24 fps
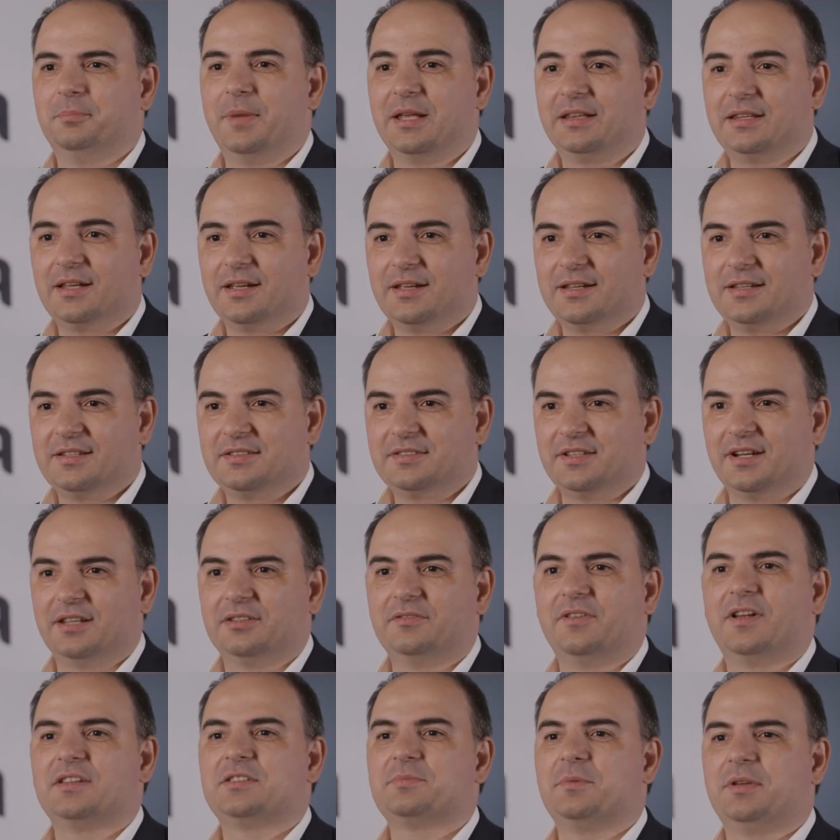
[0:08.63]
Meta is an
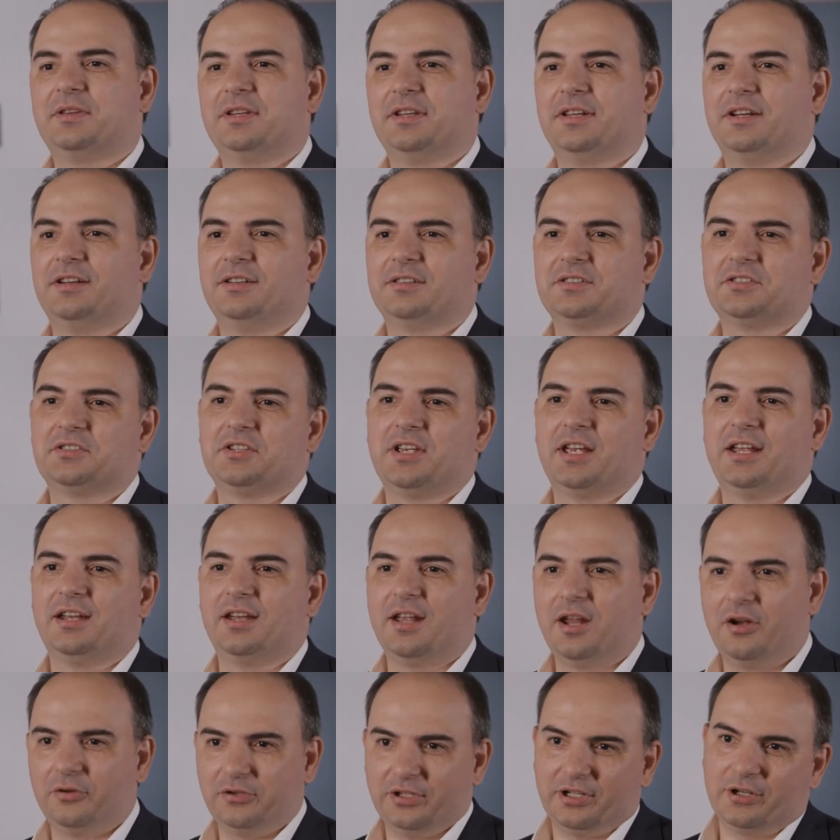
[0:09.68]
advanced materials
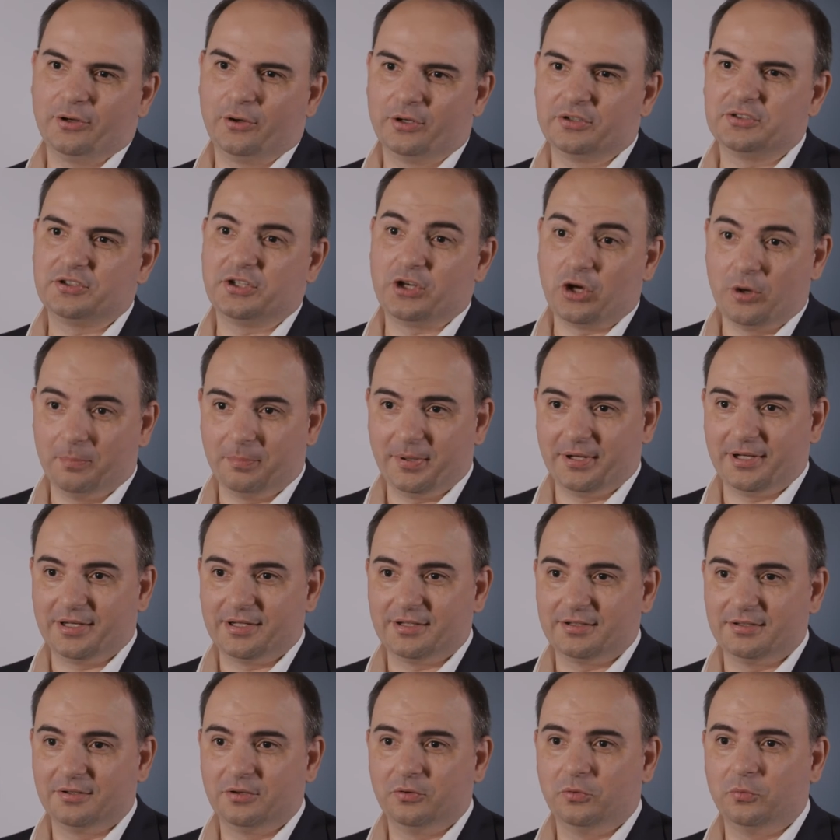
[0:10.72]
and nanotechnology
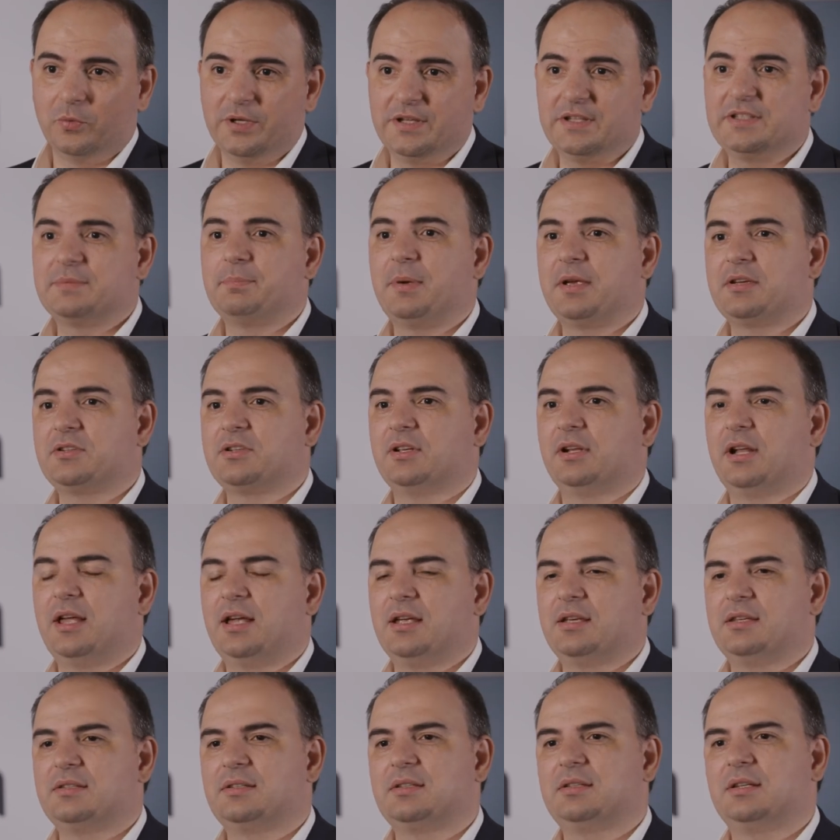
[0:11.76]
company. We
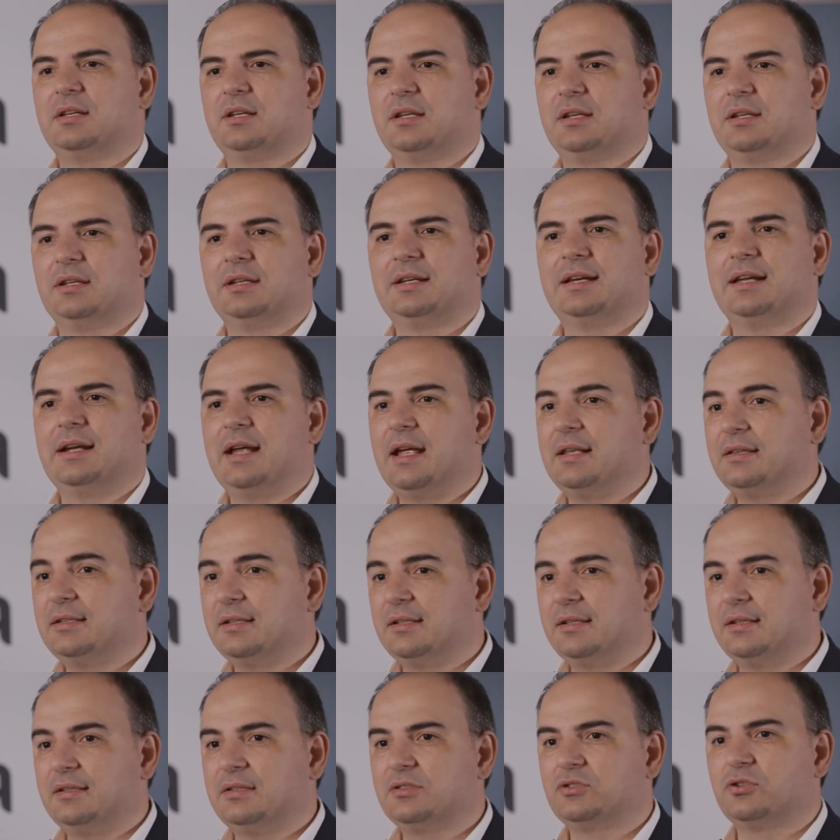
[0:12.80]
specialize in
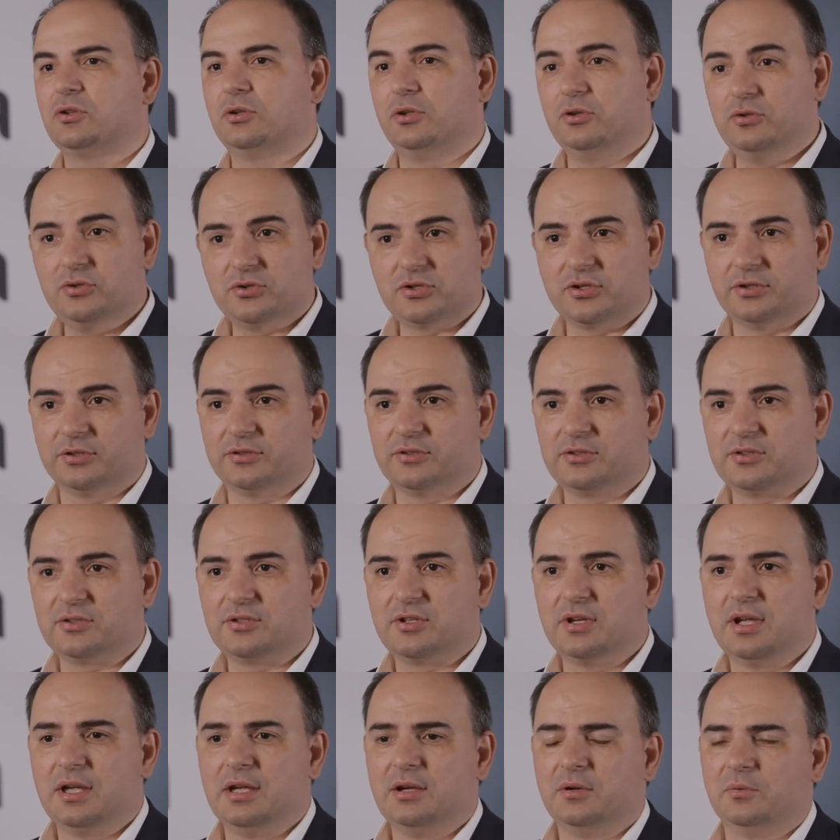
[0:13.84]
creating
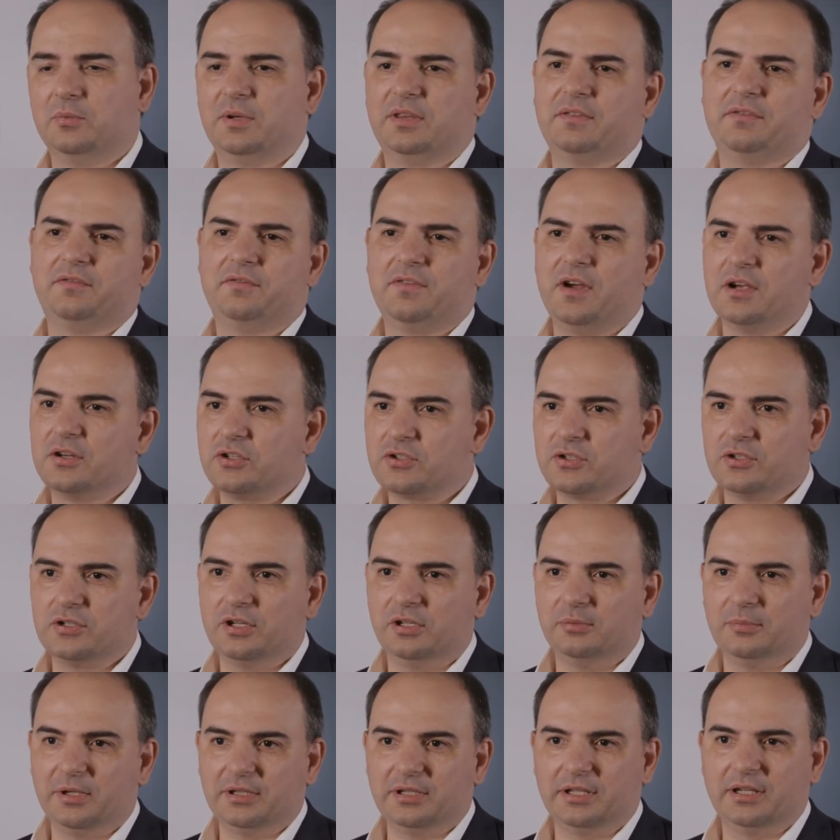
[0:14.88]
solutions with
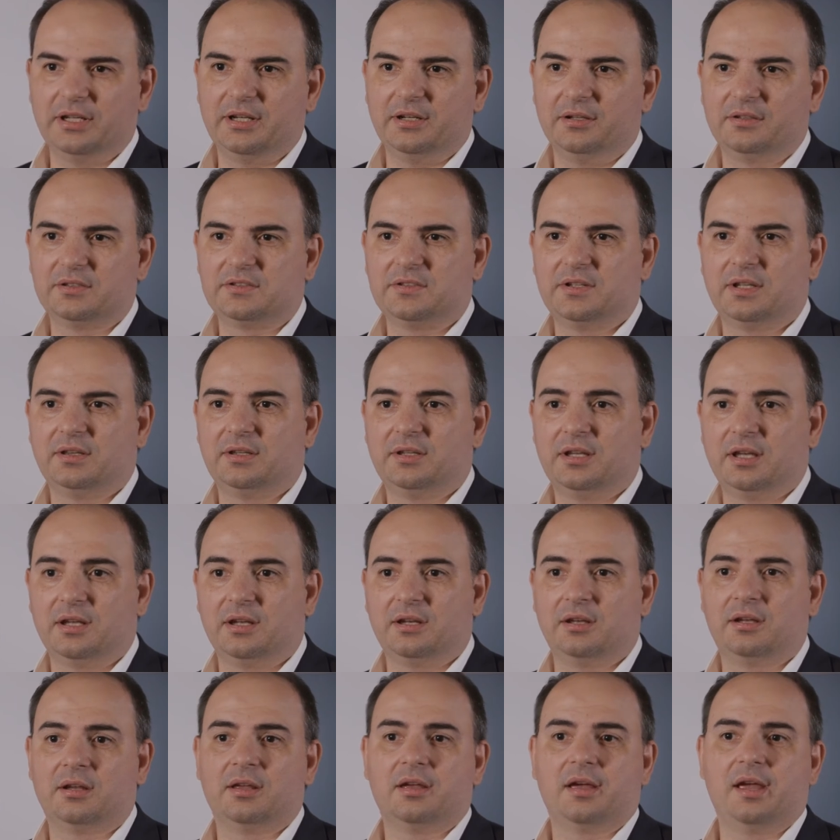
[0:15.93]
functional materials that
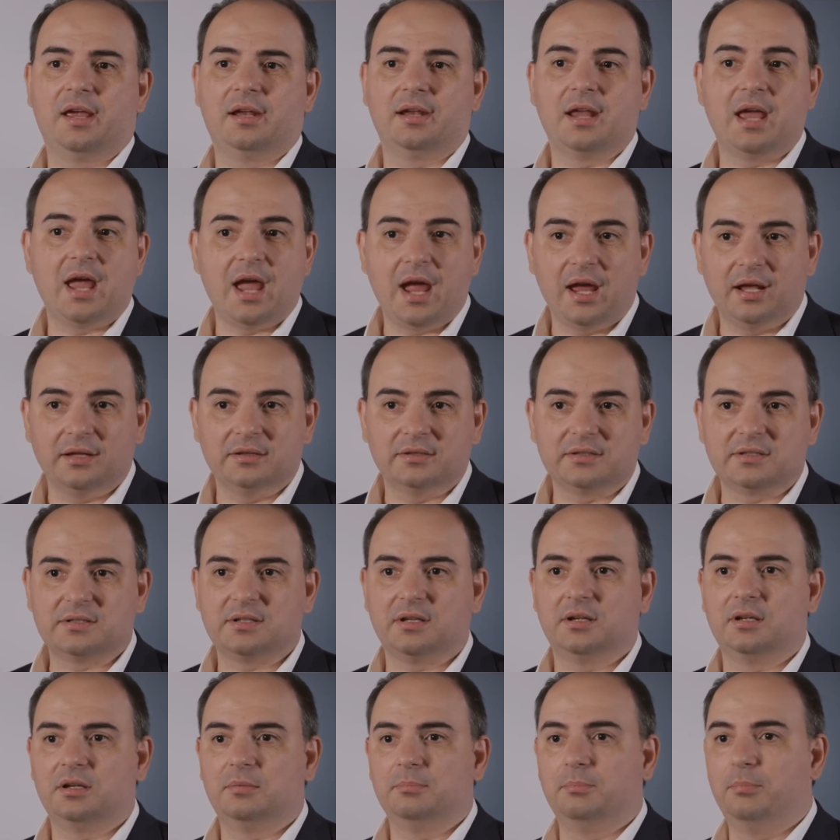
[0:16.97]
can
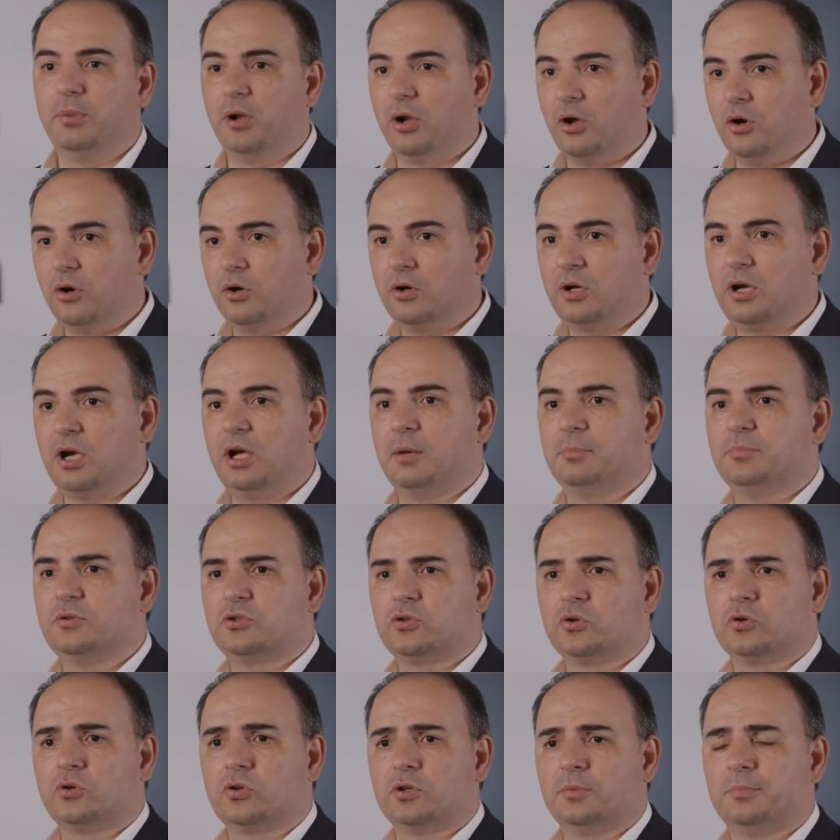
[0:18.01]
enhance, block,
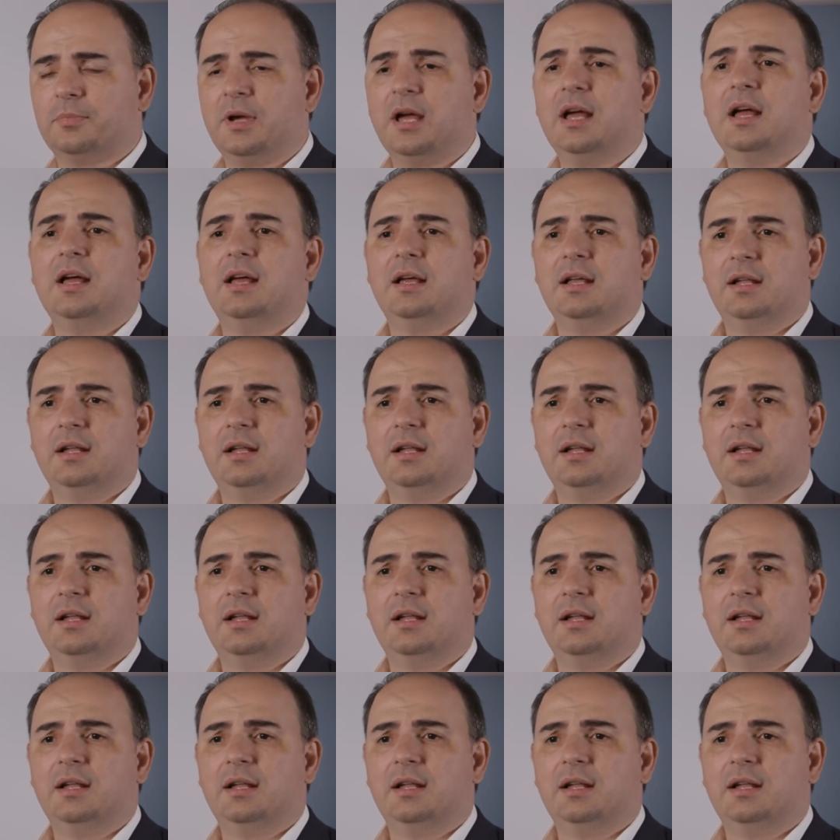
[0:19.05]
absorb